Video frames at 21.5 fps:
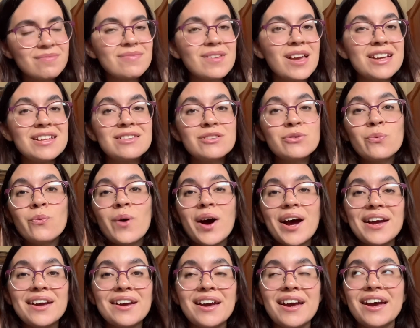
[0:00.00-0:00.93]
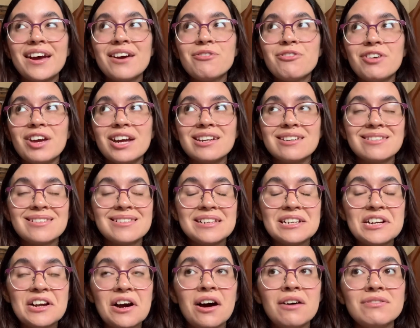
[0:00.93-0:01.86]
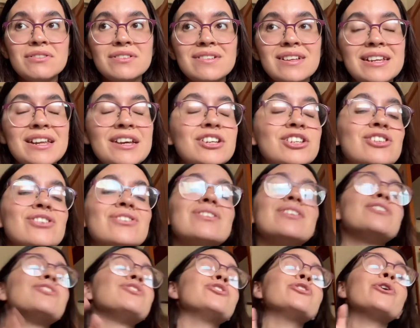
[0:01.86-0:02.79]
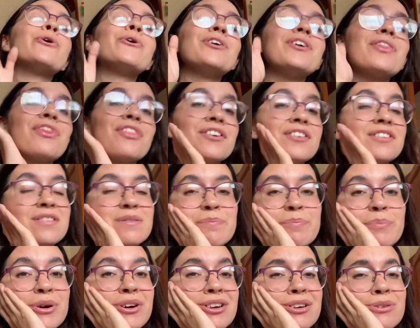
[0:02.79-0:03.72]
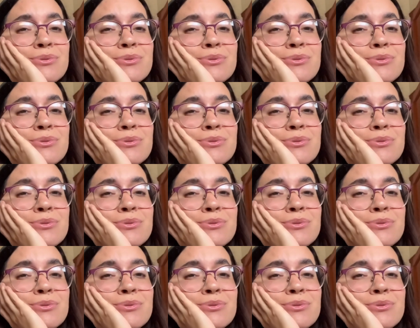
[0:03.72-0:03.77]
it's a YA fantasy novel, and I just adored this book.